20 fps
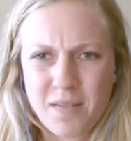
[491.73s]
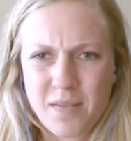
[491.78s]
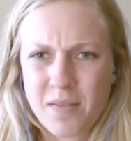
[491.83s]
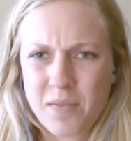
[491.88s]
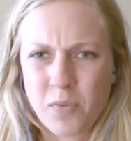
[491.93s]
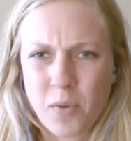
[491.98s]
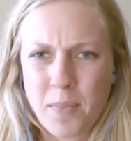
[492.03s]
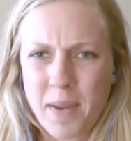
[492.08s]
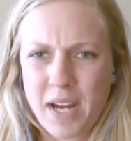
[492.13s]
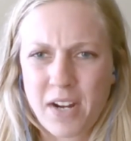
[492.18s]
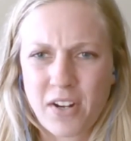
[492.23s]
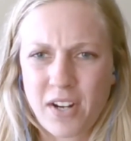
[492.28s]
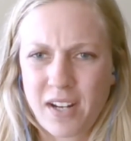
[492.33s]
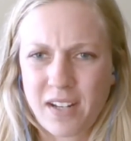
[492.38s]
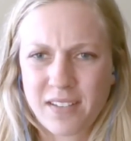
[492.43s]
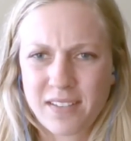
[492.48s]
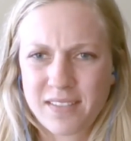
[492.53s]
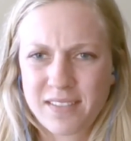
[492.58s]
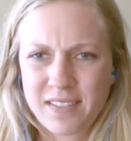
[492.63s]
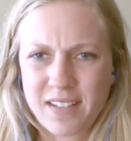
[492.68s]
repairing
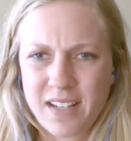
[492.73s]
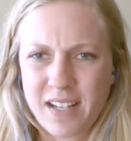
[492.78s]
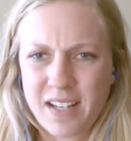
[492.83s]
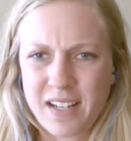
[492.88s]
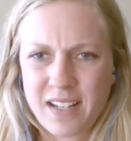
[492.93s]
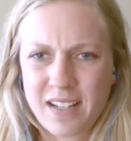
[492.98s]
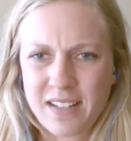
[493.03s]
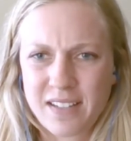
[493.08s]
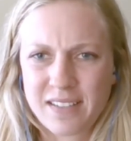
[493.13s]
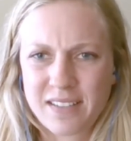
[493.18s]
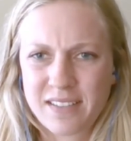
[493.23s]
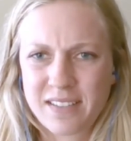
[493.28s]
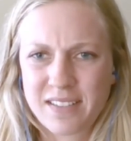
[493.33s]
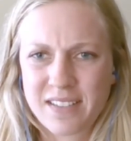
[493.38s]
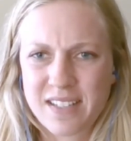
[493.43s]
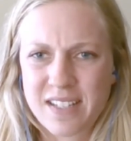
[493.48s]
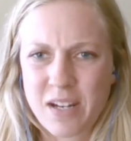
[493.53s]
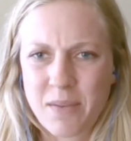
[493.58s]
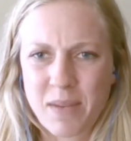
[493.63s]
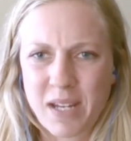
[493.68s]

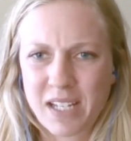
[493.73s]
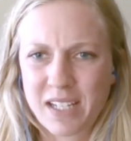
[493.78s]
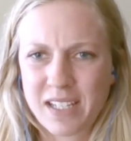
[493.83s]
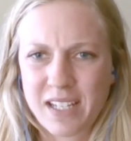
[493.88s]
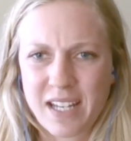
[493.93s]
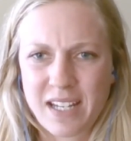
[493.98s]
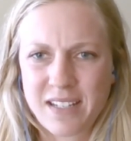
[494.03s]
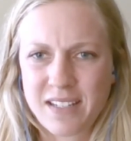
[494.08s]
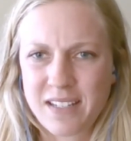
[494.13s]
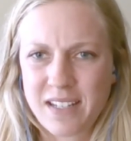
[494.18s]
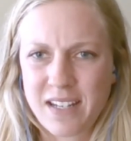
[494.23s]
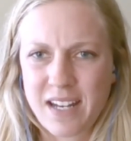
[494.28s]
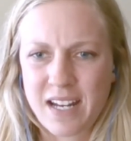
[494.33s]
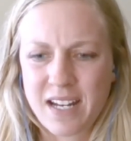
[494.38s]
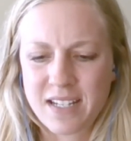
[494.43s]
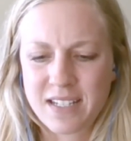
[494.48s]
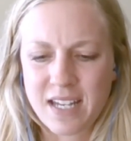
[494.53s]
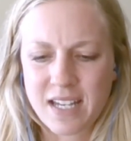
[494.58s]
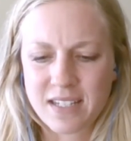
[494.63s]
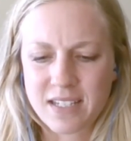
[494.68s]
stomach and
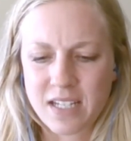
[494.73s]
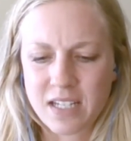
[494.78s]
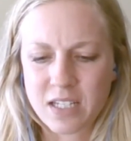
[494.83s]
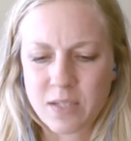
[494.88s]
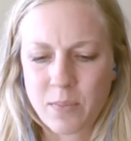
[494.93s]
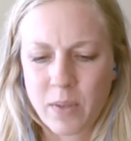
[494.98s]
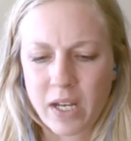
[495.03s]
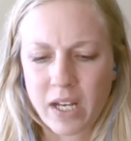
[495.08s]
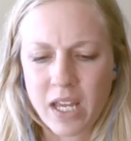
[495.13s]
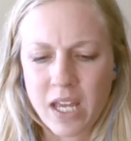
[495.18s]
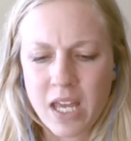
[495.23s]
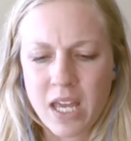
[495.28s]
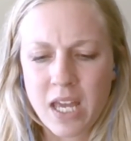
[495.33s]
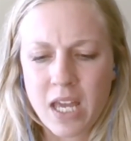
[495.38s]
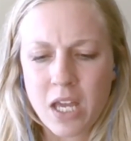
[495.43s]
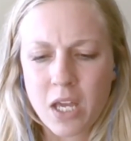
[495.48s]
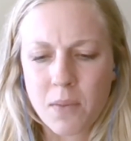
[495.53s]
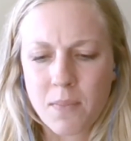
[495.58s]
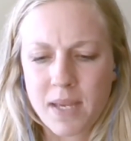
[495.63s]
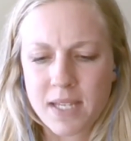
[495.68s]
intestines. But
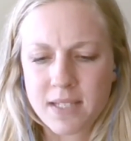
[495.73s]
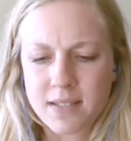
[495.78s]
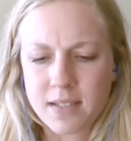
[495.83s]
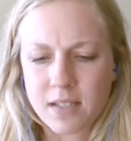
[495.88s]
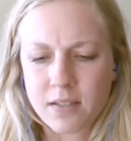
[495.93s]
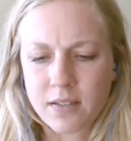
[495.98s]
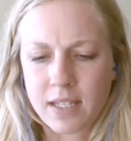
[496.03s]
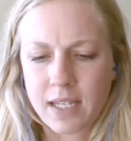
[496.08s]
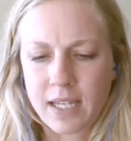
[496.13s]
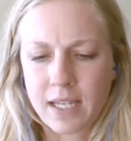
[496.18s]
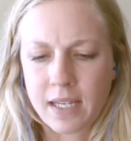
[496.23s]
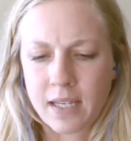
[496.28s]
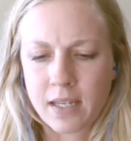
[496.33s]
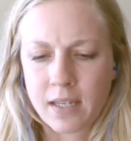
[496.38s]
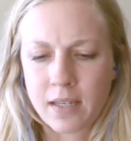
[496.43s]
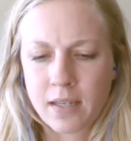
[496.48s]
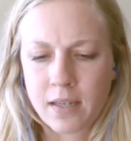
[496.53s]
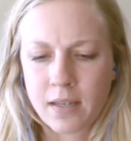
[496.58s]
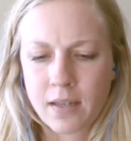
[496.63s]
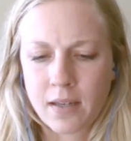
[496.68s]
basically,
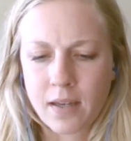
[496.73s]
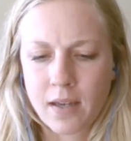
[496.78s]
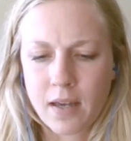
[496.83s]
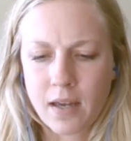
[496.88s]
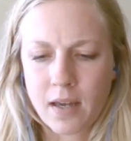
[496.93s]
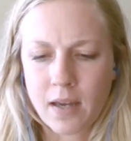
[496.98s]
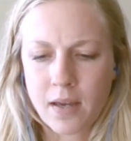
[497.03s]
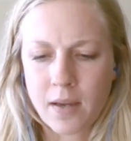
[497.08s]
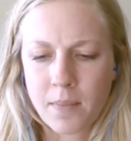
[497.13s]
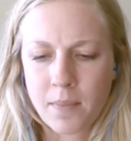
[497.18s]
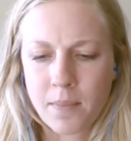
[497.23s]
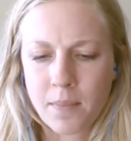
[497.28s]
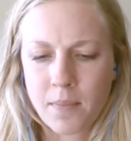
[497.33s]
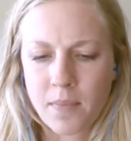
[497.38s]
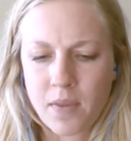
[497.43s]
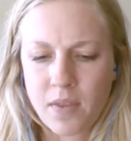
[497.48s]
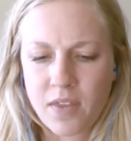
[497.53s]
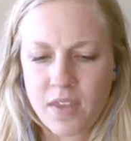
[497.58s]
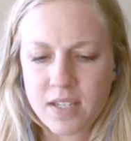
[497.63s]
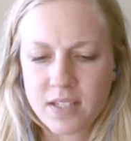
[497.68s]

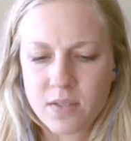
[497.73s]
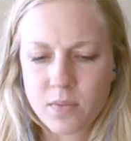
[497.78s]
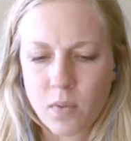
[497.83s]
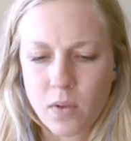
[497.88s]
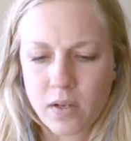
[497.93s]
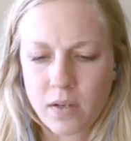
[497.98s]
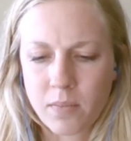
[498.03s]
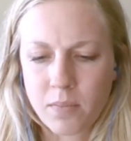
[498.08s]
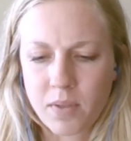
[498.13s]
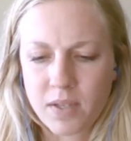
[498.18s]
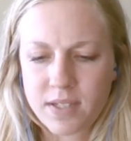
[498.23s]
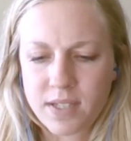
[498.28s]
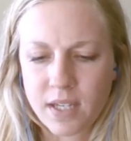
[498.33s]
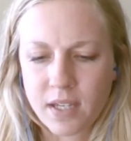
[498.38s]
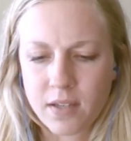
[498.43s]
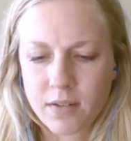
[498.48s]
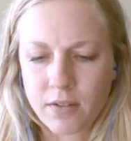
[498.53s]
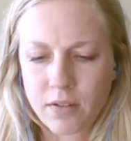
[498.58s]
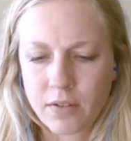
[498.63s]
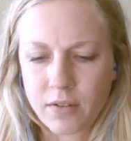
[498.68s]
this one
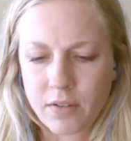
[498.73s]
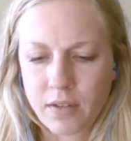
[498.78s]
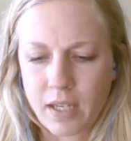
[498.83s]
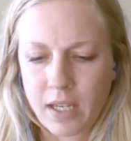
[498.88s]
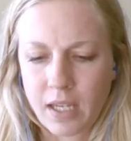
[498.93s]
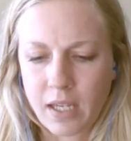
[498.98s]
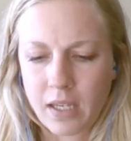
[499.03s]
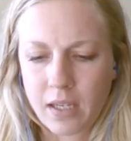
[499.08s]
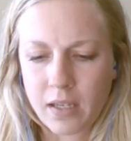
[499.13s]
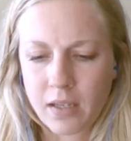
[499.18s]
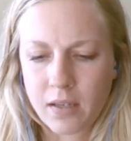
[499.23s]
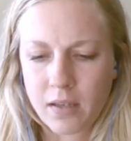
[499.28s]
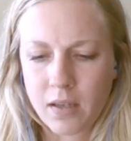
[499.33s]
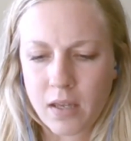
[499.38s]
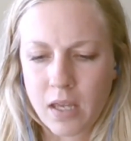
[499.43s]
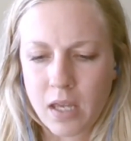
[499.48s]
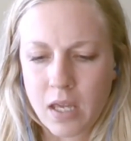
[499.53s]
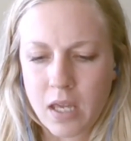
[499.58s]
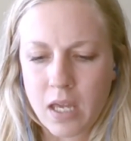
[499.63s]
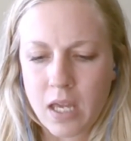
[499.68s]
particularly,
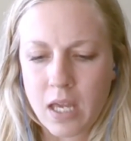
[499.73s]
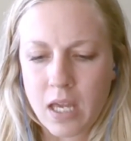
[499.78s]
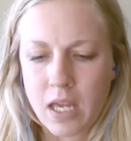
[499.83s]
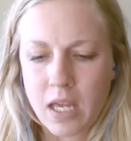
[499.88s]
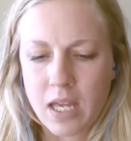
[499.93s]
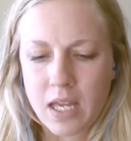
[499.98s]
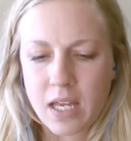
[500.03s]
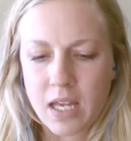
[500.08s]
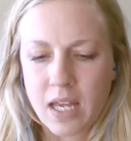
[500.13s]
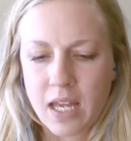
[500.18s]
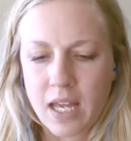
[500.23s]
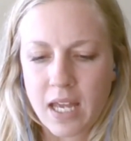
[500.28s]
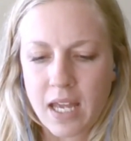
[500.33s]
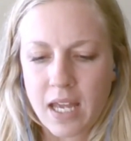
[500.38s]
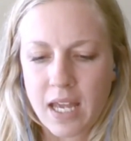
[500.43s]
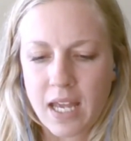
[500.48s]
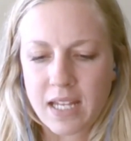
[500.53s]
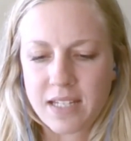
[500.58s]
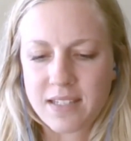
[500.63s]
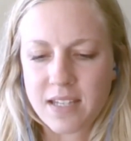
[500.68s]

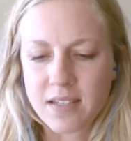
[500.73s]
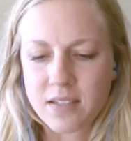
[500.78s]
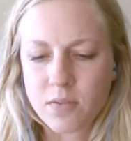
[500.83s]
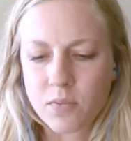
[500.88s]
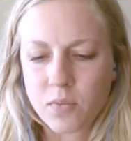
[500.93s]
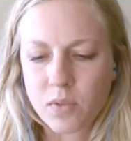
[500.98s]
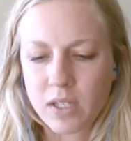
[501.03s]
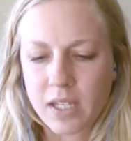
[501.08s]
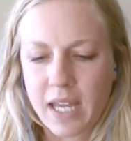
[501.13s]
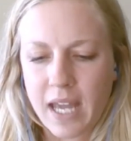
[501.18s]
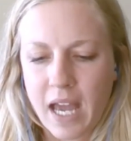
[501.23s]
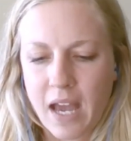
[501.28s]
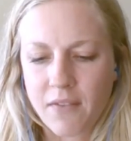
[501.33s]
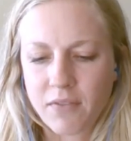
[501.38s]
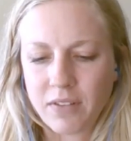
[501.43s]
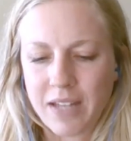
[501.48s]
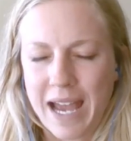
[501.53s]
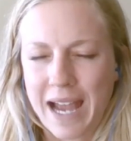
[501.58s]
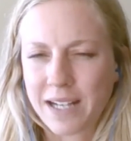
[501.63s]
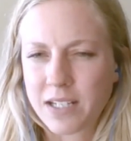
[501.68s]
it doesn't really have
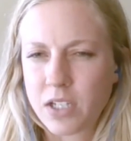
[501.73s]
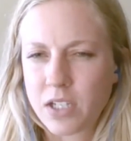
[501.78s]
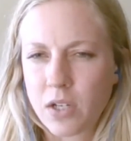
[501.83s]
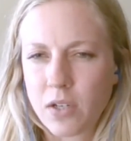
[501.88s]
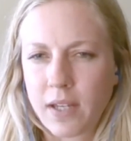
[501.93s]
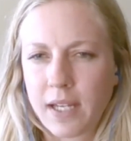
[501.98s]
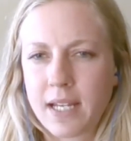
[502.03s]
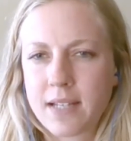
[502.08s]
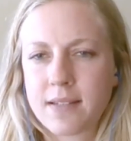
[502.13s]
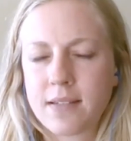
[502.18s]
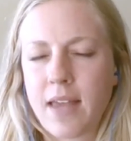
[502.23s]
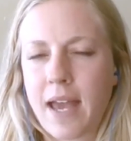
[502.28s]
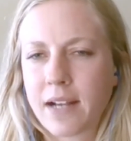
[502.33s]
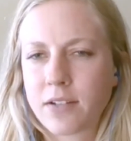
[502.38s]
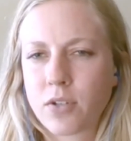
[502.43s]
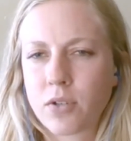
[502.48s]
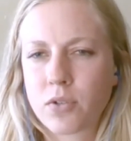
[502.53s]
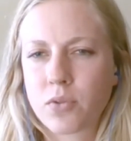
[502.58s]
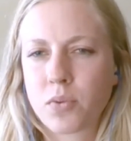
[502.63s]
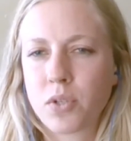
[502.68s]
lactose, like it's
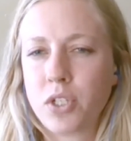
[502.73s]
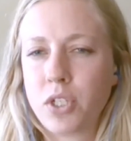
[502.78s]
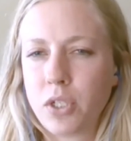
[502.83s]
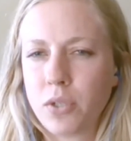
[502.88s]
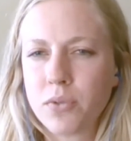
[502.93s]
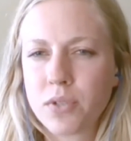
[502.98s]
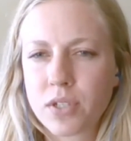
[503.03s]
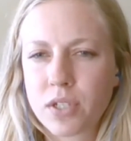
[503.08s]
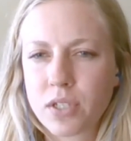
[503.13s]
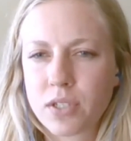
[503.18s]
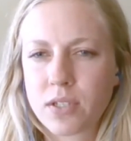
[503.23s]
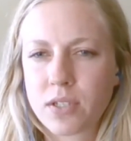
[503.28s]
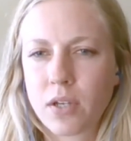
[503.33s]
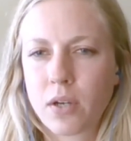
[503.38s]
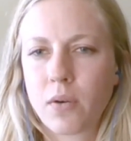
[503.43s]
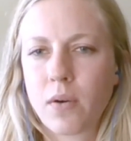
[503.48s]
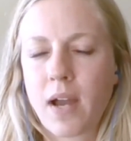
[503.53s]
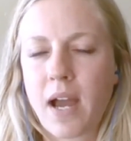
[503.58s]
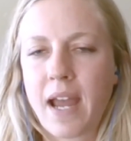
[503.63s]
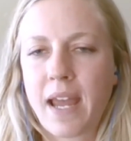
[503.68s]
lactose reduced.
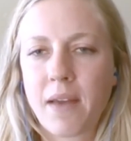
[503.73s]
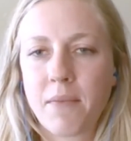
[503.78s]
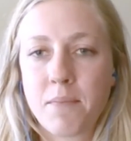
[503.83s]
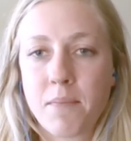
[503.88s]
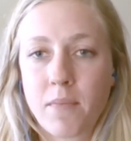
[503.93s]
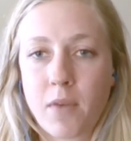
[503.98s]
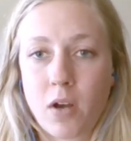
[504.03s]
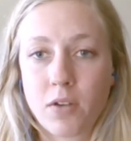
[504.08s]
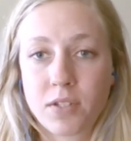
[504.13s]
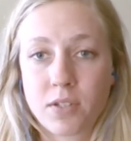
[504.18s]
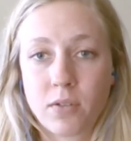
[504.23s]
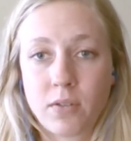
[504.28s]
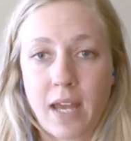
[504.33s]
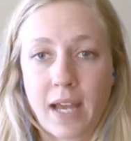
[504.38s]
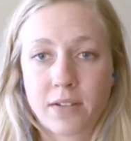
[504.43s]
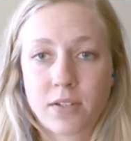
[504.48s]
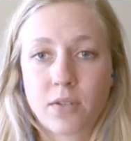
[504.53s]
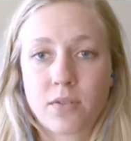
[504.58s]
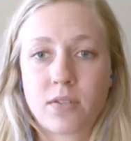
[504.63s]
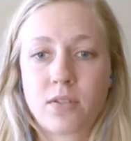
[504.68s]
So I am also
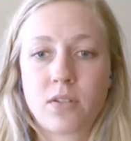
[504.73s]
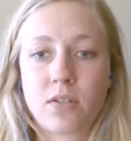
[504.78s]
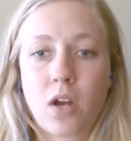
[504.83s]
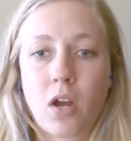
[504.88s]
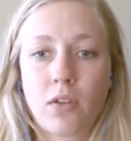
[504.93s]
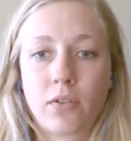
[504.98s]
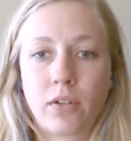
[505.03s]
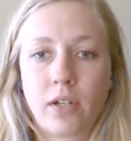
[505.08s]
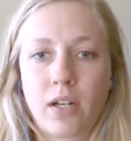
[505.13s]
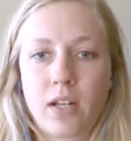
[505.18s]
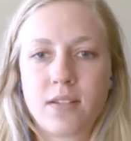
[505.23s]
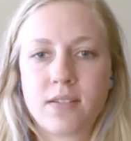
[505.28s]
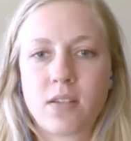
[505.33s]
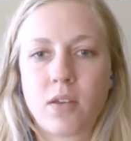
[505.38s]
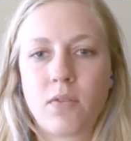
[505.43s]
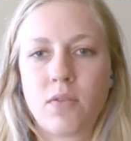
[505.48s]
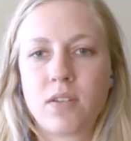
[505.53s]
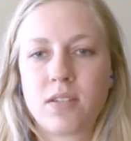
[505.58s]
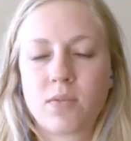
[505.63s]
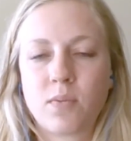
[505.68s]
lactose intolerant. And
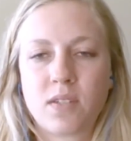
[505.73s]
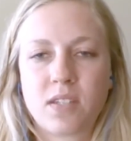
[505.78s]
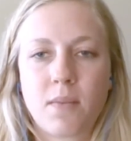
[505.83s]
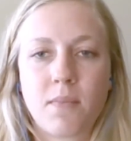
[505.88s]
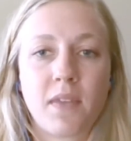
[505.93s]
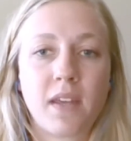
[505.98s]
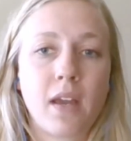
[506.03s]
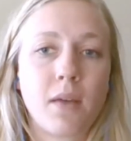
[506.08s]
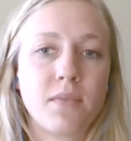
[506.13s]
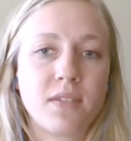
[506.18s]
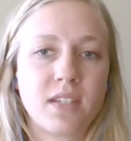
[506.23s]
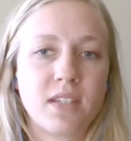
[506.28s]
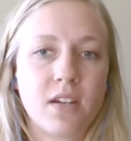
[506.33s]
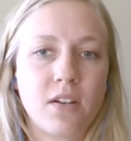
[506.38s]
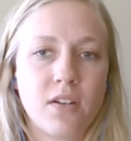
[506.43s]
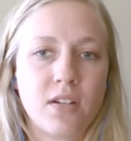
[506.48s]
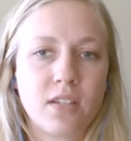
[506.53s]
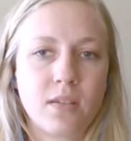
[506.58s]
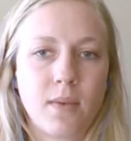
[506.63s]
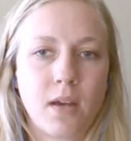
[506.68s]
so this was something I was
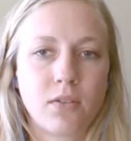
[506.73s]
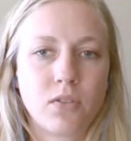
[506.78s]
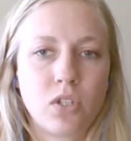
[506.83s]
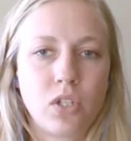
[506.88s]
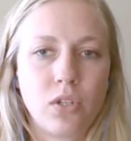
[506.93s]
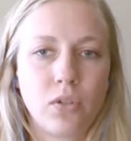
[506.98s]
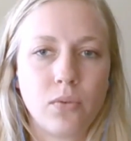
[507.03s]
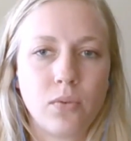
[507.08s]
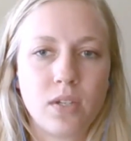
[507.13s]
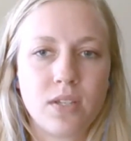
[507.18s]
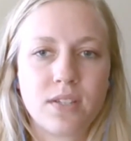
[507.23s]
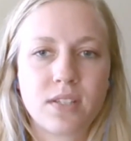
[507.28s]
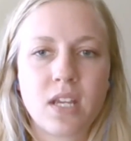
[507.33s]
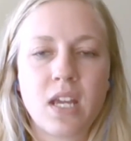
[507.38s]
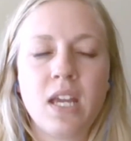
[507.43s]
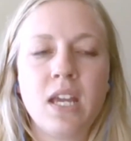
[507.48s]
curious about too, was,